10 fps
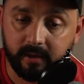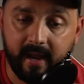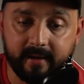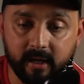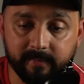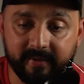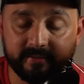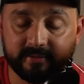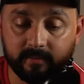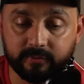and coming to
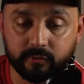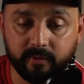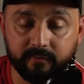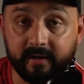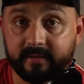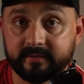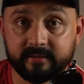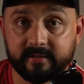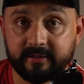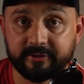some sort of
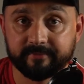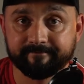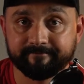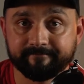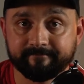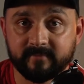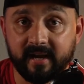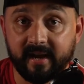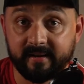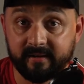reconciliation?
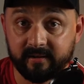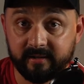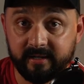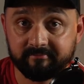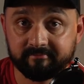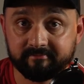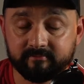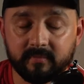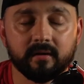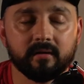Ideally,
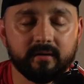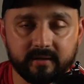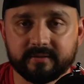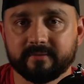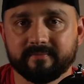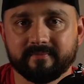yes.